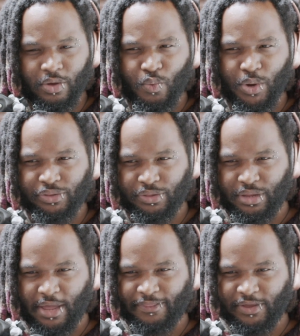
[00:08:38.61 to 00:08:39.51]
with
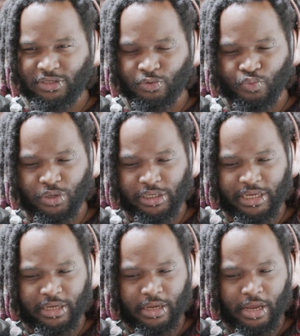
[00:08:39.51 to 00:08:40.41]
nothing to
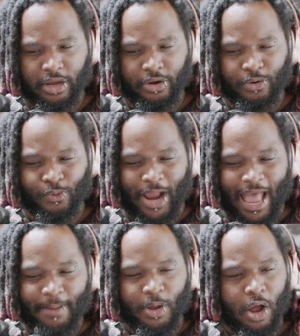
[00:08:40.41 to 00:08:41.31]
really
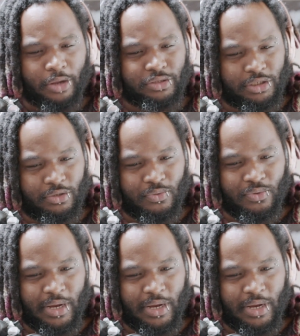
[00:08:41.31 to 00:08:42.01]
grab onto